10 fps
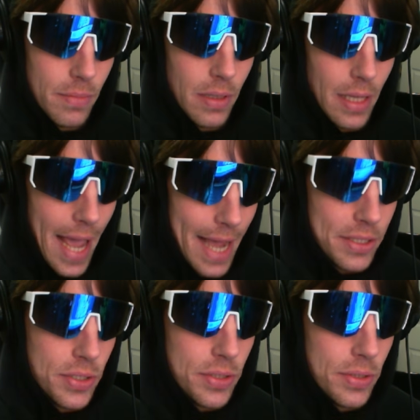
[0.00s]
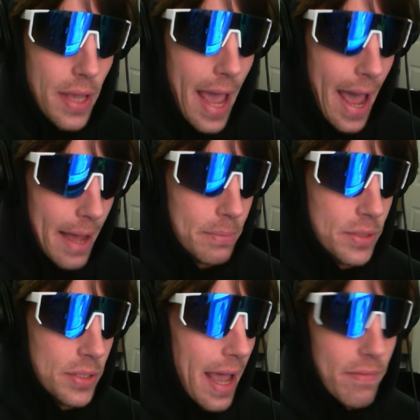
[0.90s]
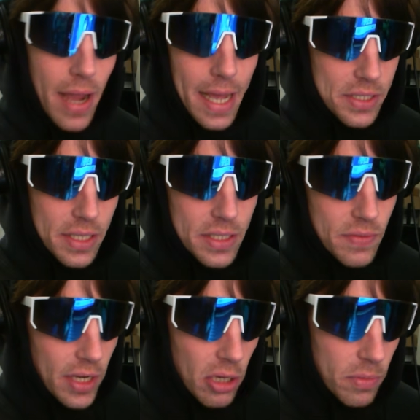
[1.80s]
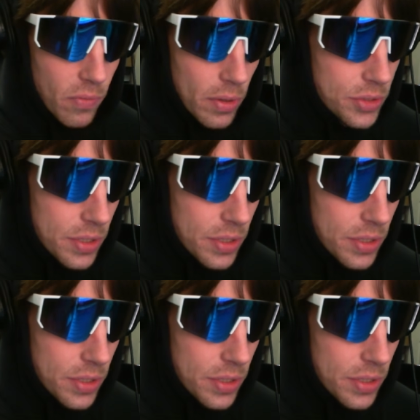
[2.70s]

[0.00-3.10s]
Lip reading: lats, abs. I have not seen this video before,